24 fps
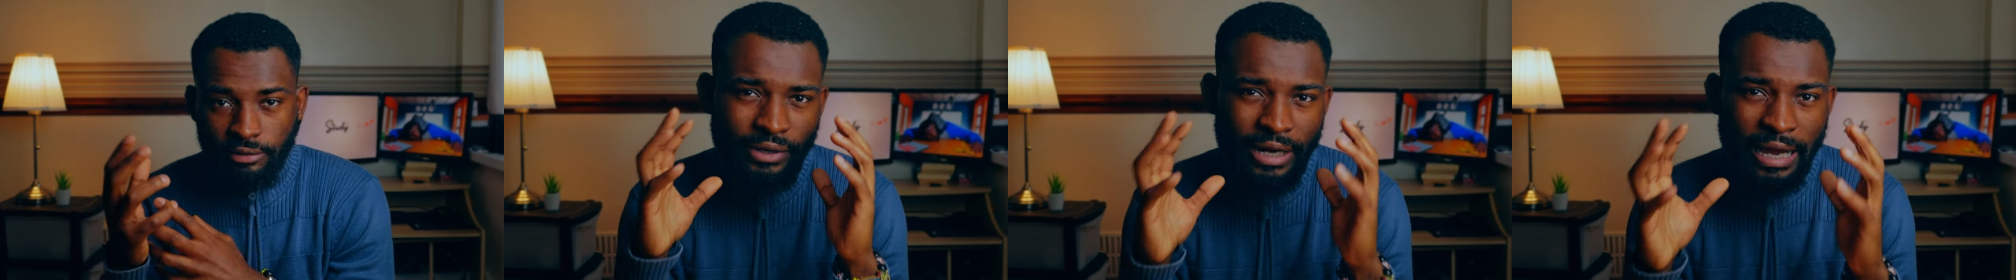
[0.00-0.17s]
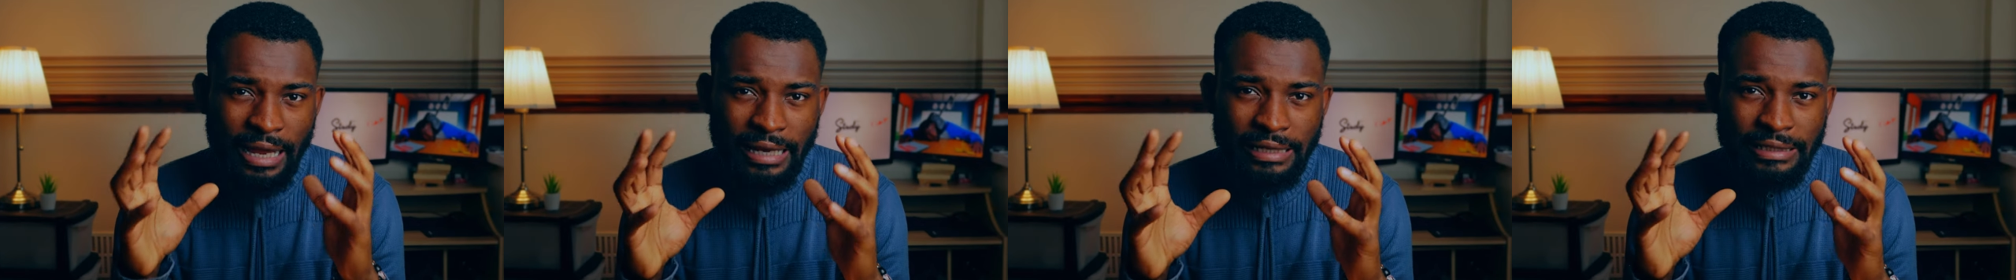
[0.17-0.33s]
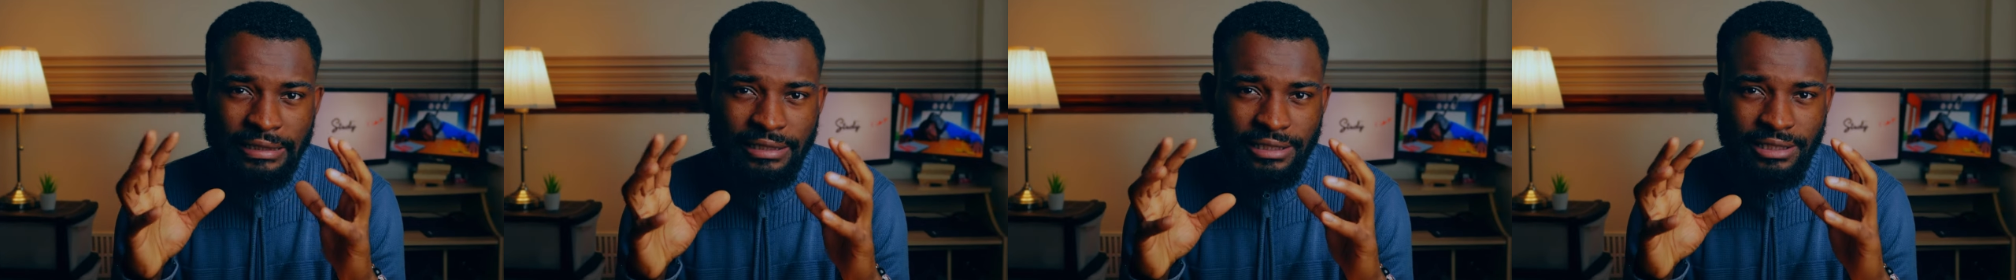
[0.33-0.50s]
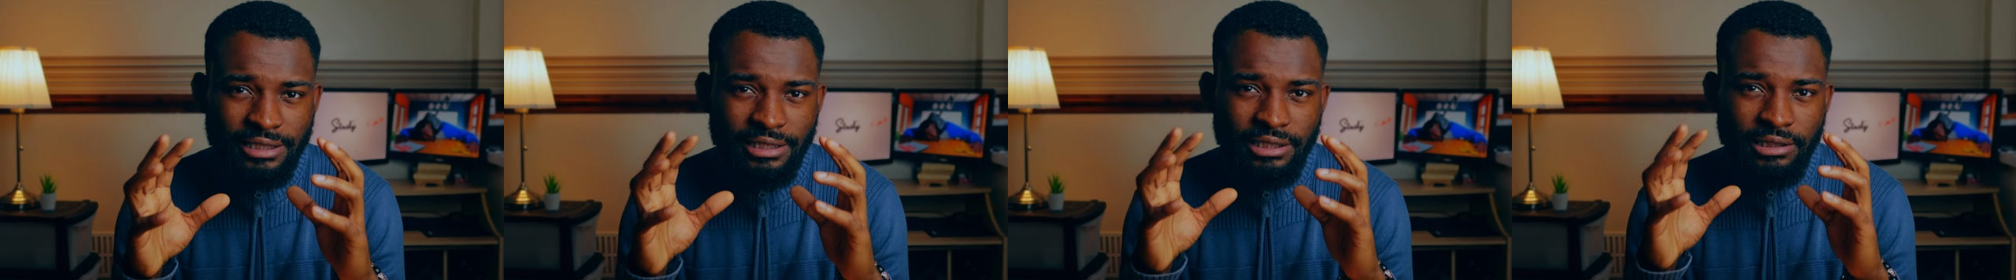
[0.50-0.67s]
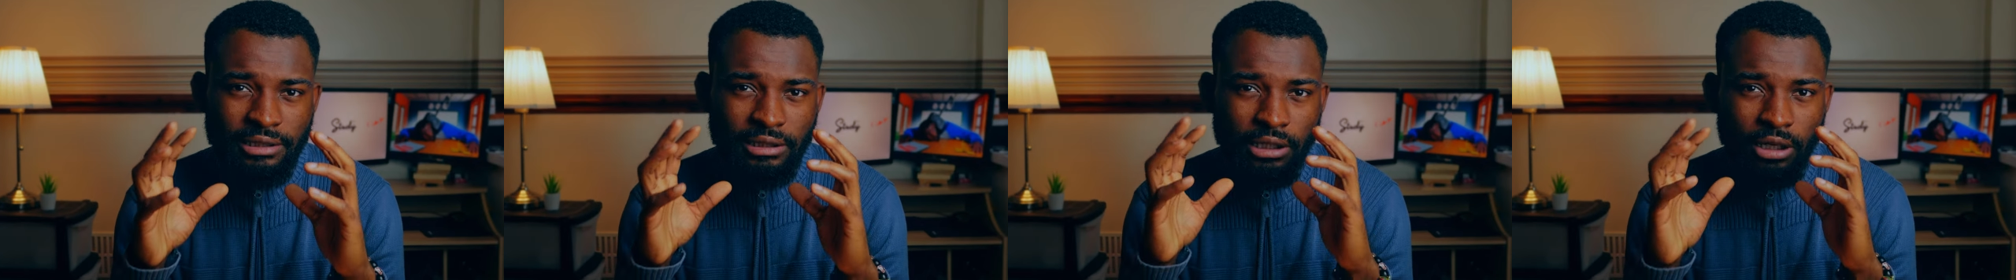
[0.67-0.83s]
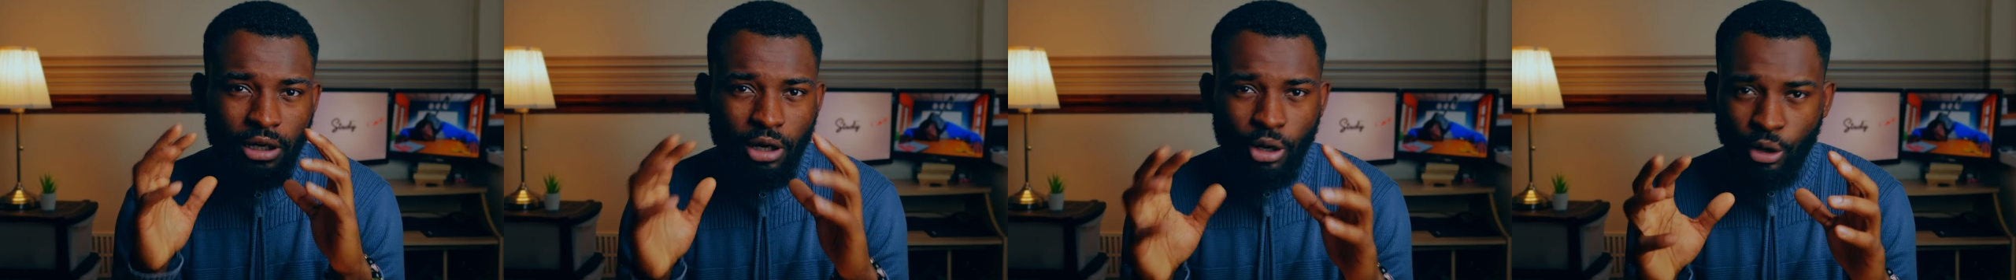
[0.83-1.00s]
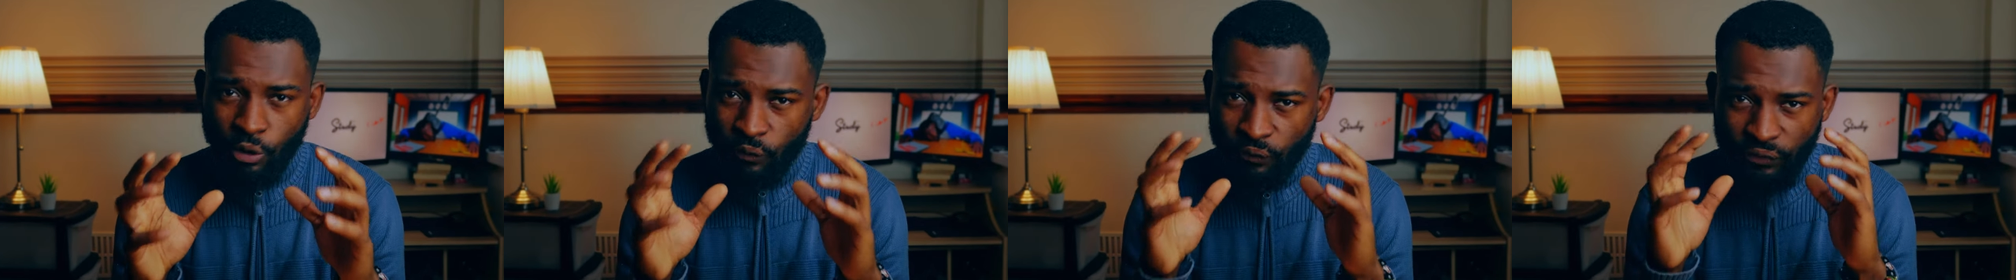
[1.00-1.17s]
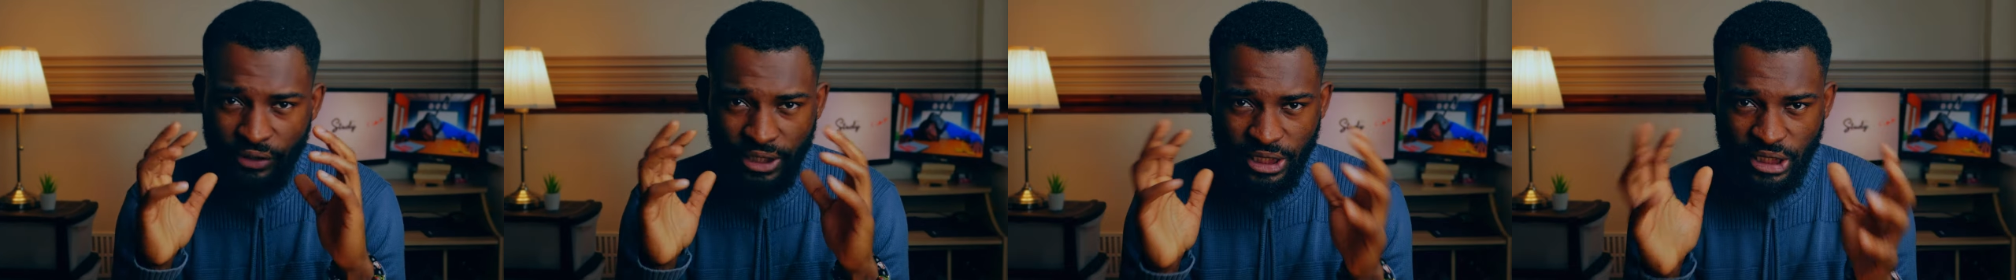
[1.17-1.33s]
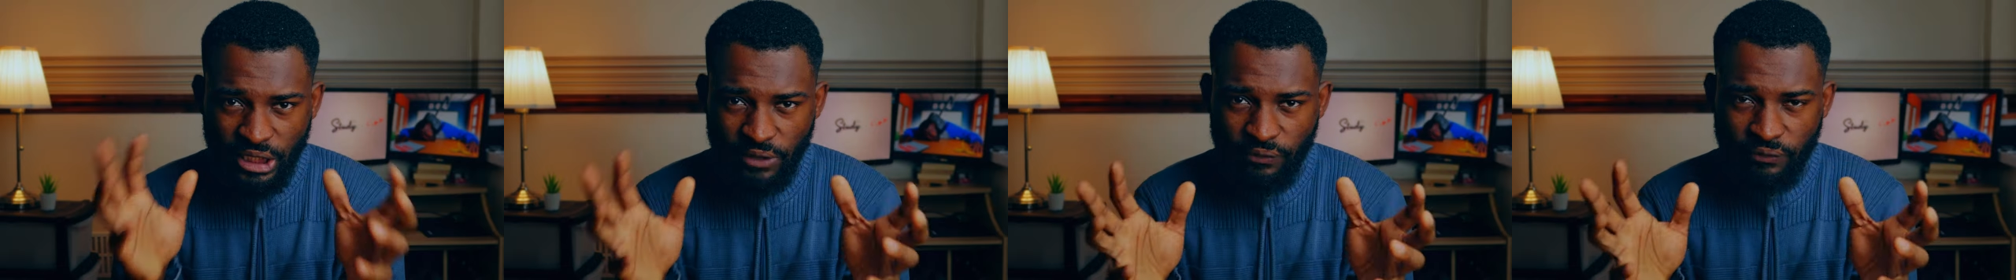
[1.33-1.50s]
Reality
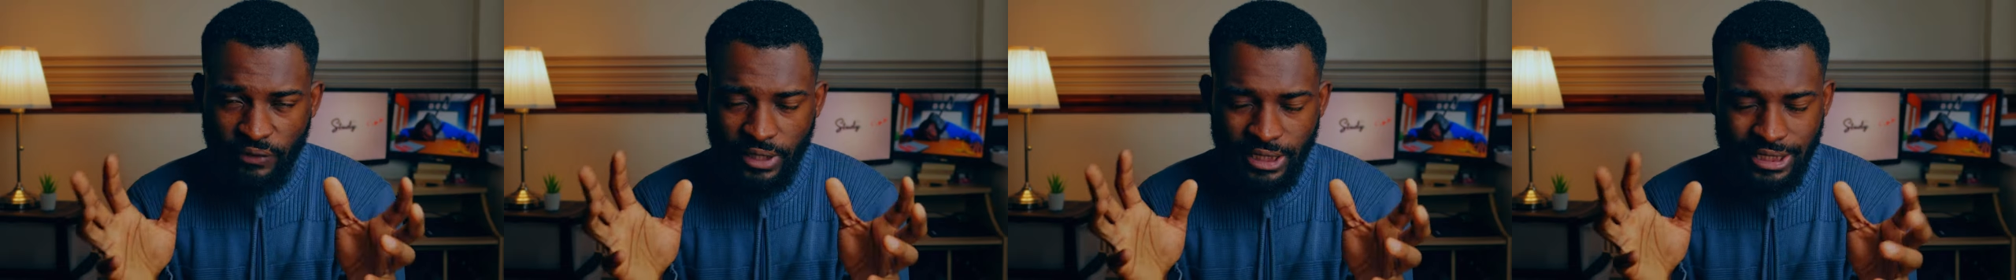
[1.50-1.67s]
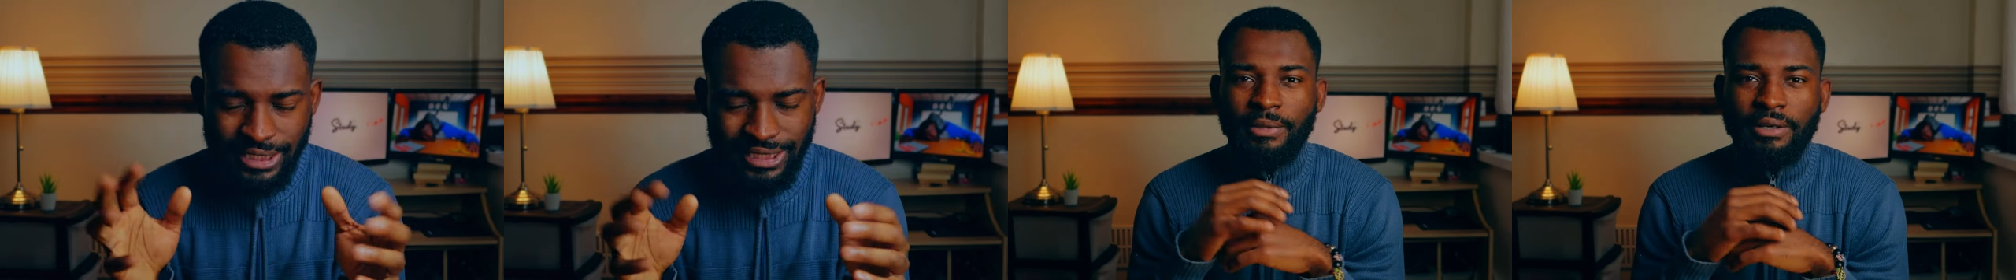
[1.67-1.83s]
often differs.